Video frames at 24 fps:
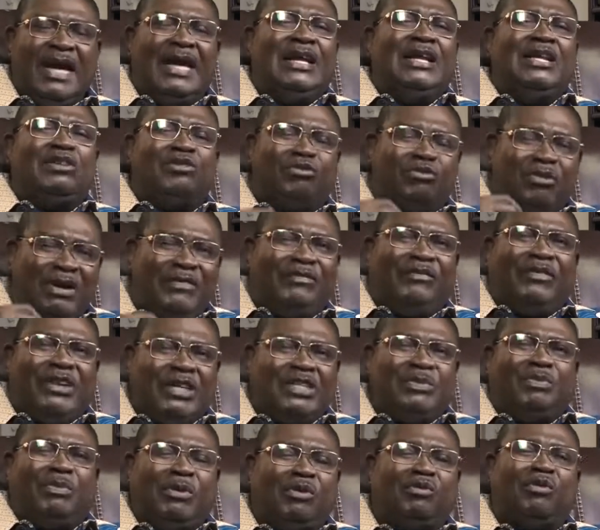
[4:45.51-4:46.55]
and his
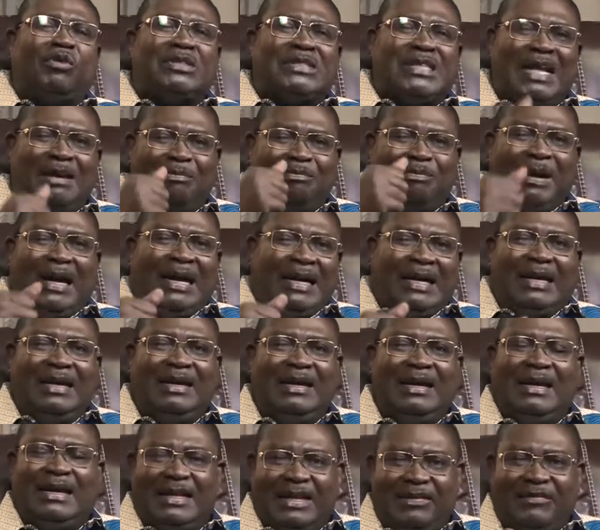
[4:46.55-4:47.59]
reference point was the
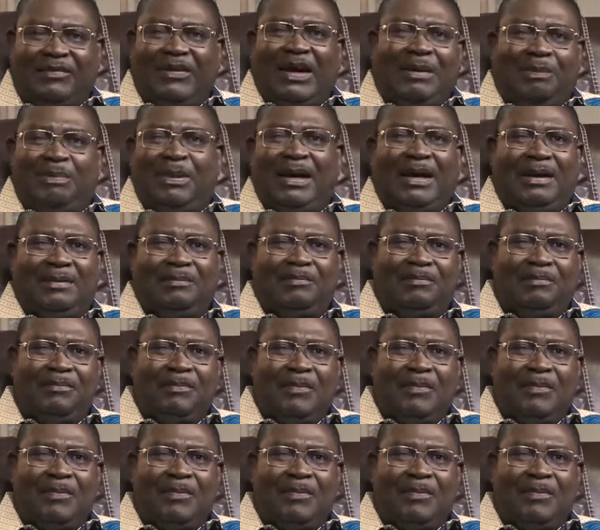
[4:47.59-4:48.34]
Abana and the Pharpar.